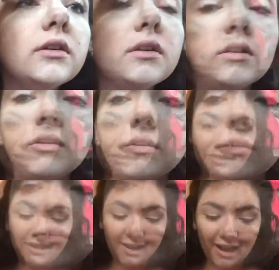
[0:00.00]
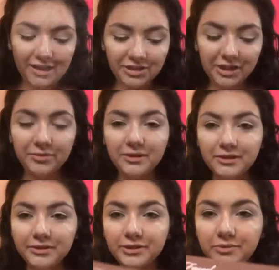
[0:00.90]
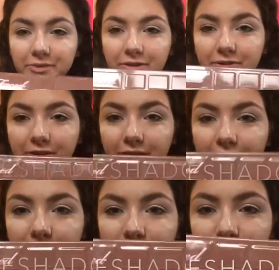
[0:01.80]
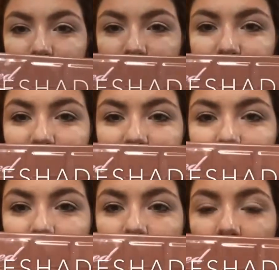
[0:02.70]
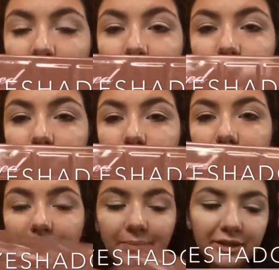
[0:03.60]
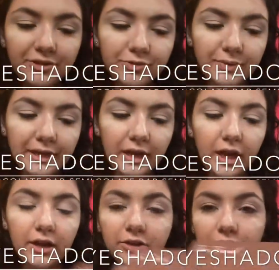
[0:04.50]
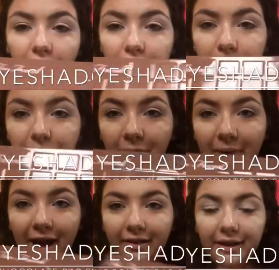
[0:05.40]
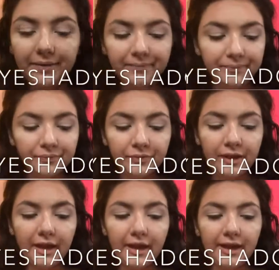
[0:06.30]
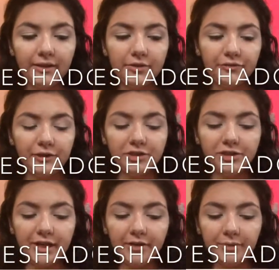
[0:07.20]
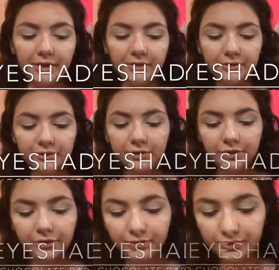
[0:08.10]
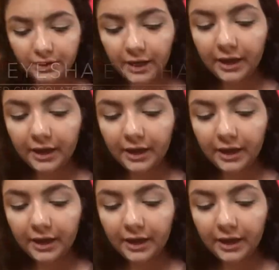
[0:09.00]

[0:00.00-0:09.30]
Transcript: So today for our eyeshadow, we're going to be using the Too Faced Semi-Sweet Chocolate Bar Palette. And the first shade we are going to use